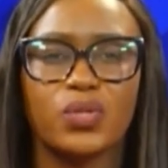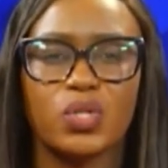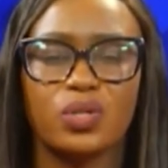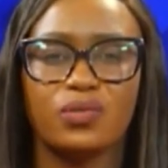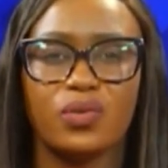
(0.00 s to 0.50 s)

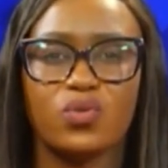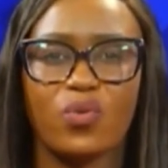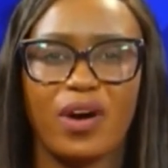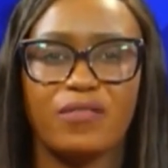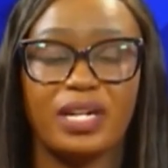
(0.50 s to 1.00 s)
tool for
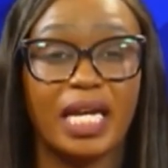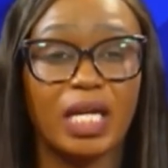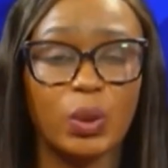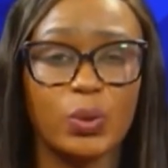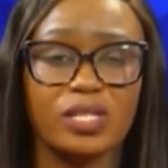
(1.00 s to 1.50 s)
driving
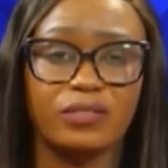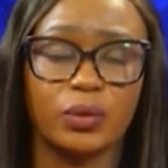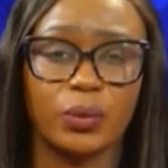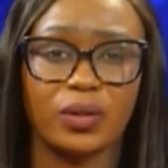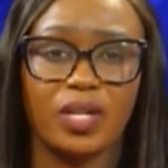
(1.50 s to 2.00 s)
inclusive
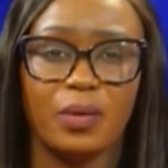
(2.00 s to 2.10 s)
growth,